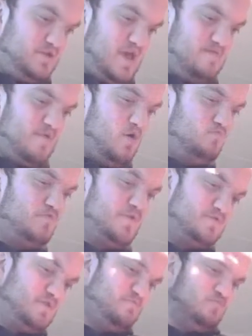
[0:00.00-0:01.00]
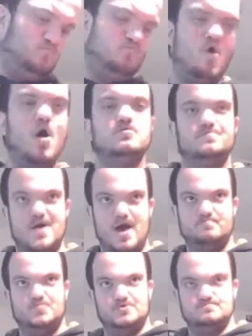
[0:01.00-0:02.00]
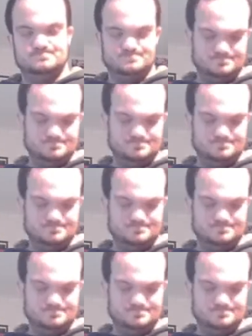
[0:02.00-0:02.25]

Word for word: came out with a different wall adapter.